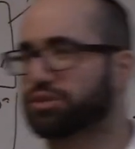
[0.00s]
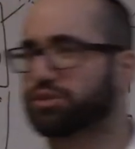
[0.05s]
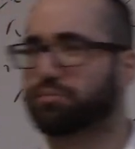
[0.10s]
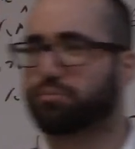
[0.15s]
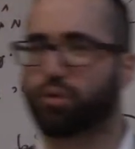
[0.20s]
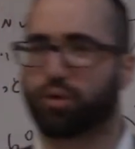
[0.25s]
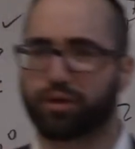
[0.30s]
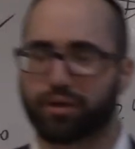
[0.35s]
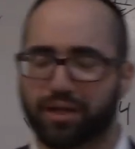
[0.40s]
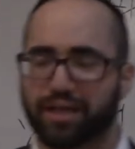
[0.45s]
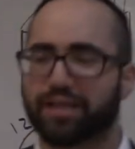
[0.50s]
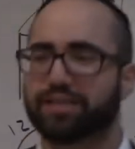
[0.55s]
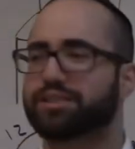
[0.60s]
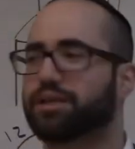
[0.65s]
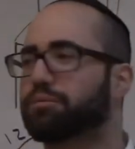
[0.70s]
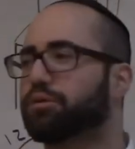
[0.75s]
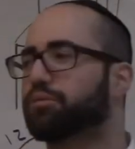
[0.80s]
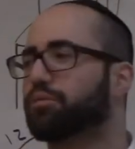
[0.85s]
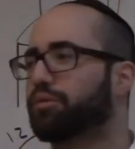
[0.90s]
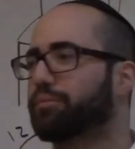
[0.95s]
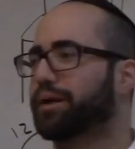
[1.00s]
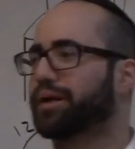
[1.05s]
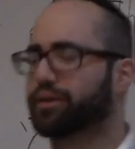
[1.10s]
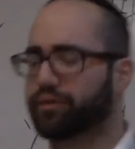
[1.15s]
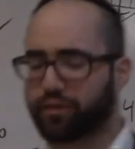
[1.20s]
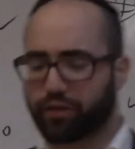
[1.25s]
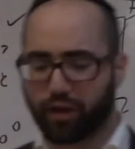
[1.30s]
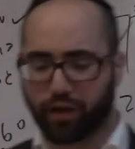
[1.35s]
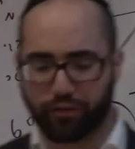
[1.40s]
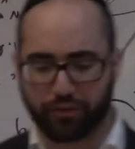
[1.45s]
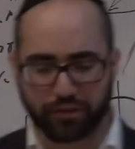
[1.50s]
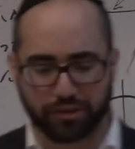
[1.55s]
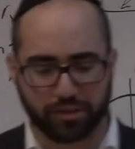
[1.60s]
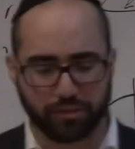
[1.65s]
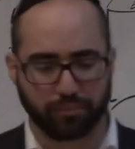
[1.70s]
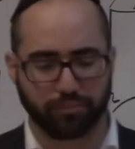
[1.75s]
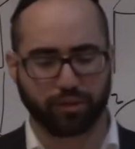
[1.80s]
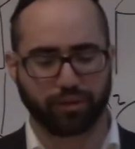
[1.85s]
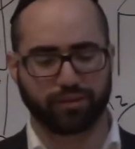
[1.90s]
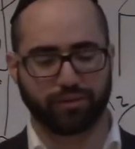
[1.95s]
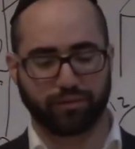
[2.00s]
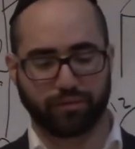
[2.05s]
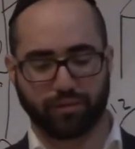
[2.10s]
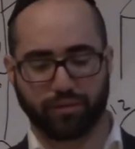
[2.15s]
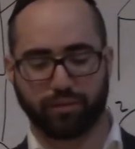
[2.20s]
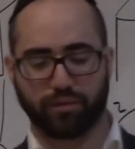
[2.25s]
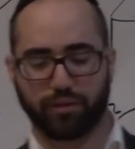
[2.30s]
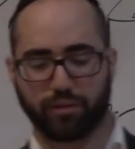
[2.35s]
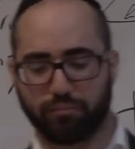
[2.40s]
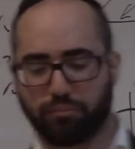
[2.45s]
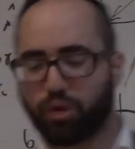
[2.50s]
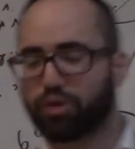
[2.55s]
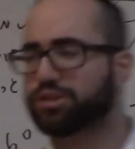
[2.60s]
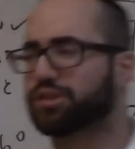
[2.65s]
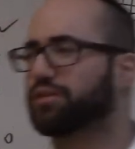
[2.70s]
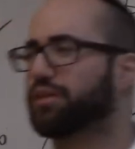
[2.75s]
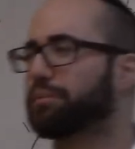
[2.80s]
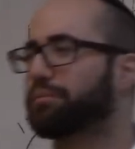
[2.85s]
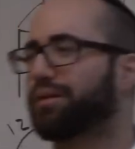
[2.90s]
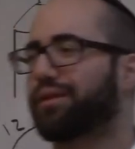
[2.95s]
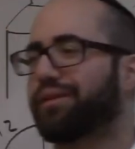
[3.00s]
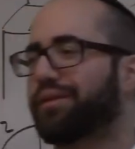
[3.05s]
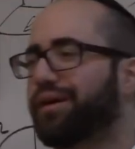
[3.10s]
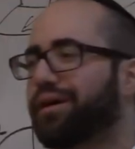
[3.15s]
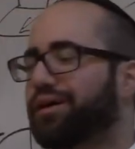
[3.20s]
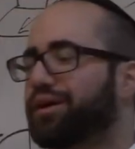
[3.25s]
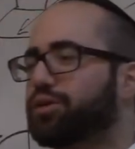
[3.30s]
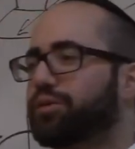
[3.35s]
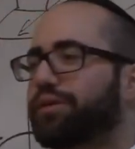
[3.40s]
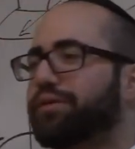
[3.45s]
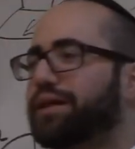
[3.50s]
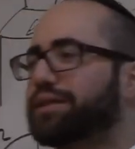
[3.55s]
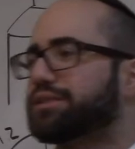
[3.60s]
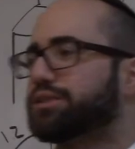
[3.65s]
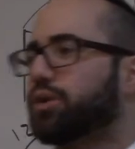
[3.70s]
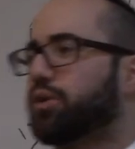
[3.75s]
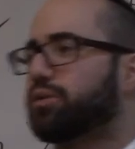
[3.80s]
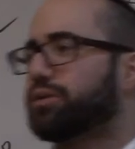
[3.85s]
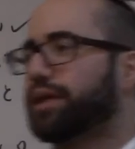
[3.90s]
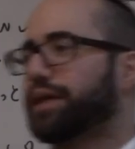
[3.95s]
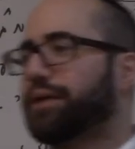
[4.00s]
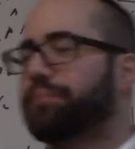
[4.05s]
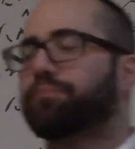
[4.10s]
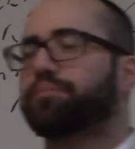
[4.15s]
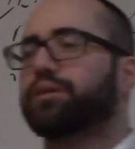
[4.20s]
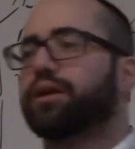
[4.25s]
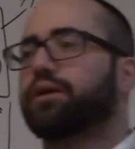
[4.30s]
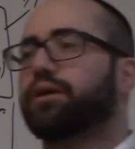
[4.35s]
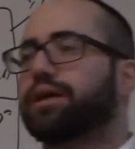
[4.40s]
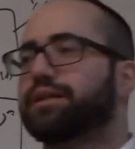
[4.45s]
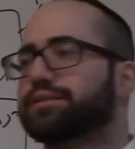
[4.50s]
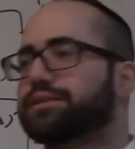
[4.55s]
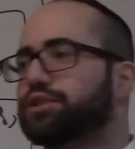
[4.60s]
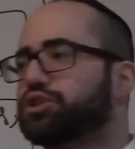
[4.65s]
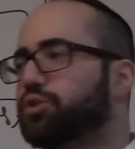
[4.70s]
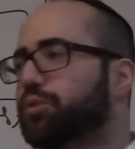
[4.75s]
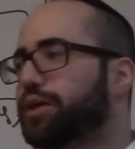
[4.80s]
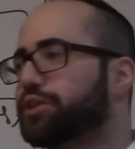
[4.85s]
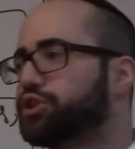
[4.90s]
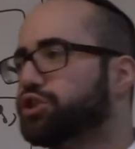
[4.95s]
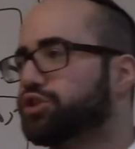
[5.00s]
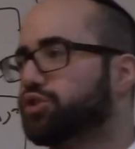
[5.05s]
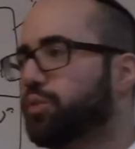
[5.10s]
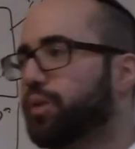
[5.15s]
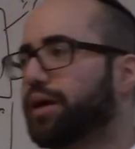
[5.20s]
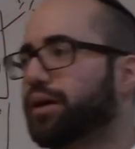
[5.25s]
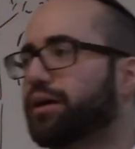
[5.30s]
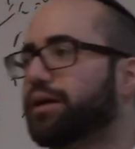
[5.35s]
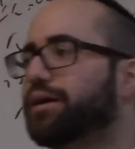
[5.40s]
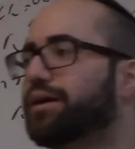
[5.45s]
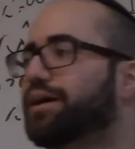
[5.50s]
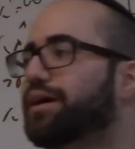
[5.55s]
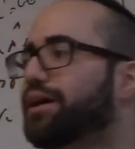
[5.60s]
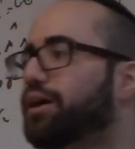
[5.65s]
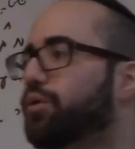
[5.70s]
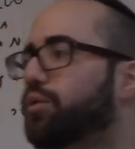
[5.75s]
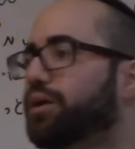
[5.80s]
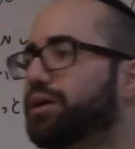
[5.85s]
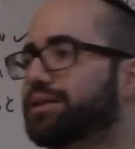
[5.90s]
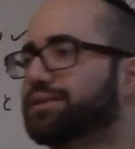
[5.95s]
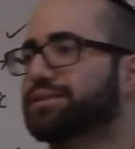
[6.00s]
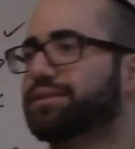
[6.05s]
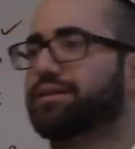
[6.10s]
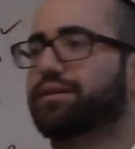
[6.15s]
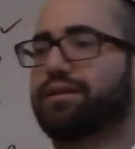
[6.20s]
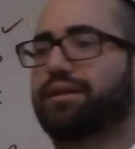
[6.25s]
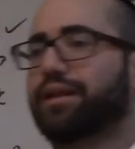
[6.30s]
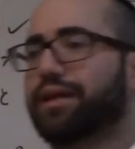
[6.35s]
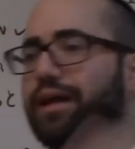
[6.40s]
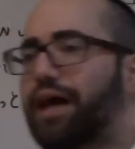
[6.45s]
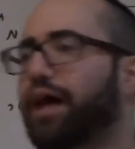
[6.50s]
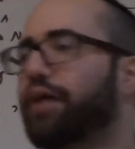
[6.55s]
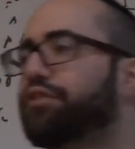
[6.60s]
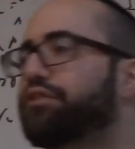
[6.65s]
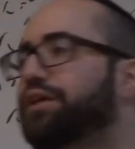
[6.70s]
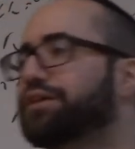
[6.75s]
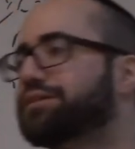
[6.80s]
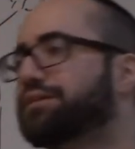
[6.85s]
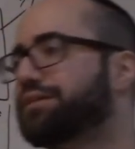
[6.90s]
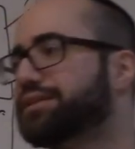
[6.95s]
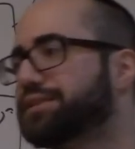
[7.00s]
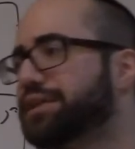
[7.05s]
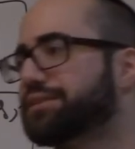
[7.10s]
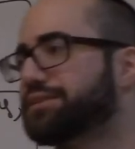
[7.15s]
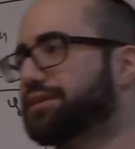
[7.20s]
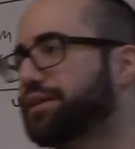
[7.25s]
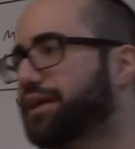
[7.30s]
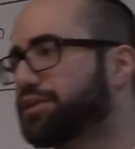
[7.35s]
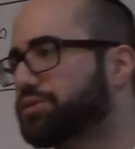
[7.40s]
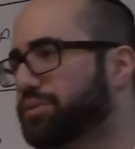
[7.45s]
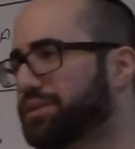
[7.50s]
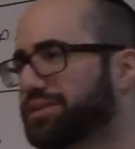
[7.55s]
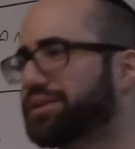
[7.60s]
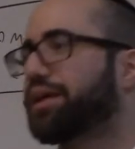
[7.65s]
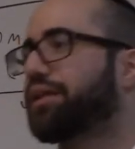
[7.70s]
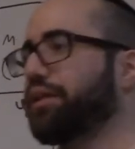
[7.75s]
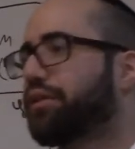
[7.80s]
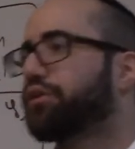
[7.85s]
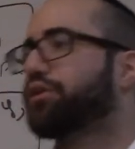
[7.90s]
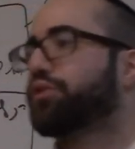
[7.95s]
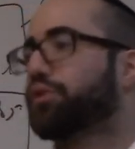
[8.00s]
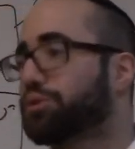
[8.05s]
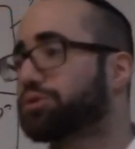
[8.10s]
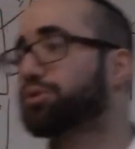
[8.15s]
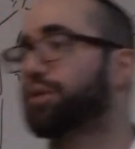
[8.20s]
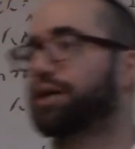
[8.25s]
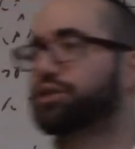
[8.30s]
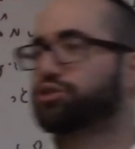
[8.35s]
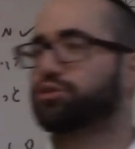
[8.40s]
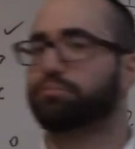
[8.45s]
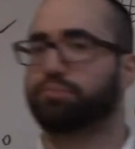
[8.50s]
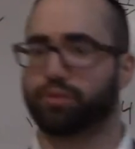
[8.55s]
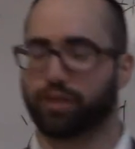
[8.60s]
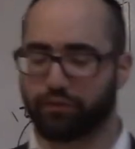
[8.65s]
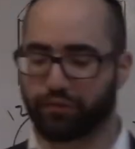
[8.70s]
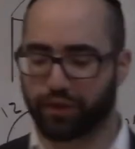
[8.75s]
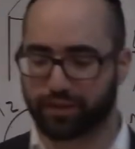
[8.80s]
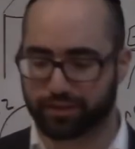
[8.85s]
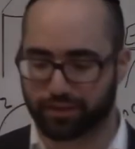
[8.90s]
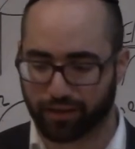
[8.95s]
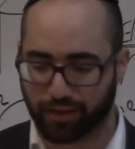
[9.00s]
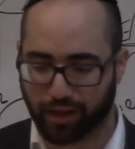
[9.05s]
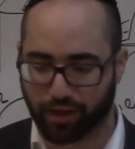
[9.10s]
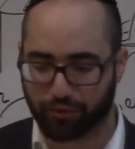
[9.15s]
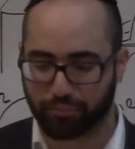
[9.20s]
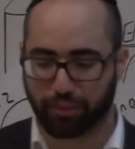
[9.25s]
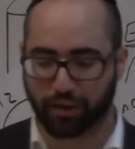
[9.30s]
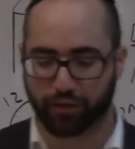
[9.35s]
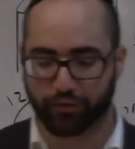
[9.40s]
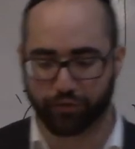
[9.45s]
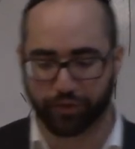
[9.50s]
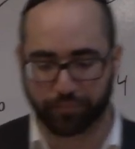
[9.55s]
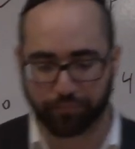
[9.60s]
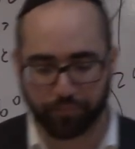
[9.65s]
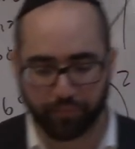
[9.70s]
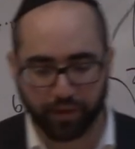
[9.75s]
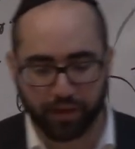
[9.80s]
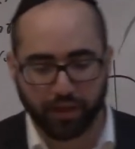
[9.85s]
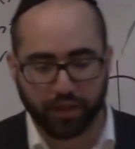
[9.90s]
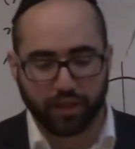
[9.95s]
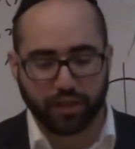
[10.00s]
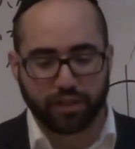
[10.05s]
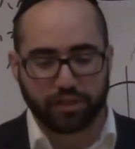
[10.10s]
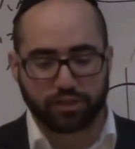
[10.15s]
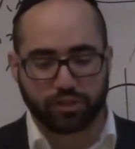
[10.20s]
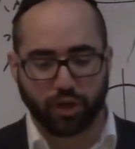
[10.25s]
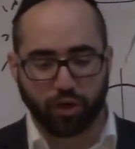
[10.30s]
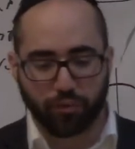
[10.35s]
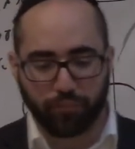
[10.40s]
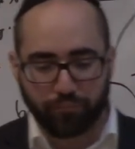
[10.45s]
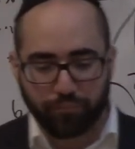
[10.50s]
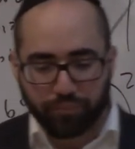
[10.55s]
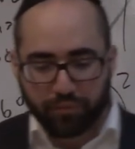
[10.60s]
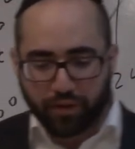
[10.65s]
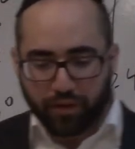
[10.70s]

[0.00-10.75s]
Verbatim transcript: the board. Some are more makel than others, but most of them agree that it's only in situations where where it's a, uh, like a health necessity, as we said. That there are those who actually believe that's a health benefit. So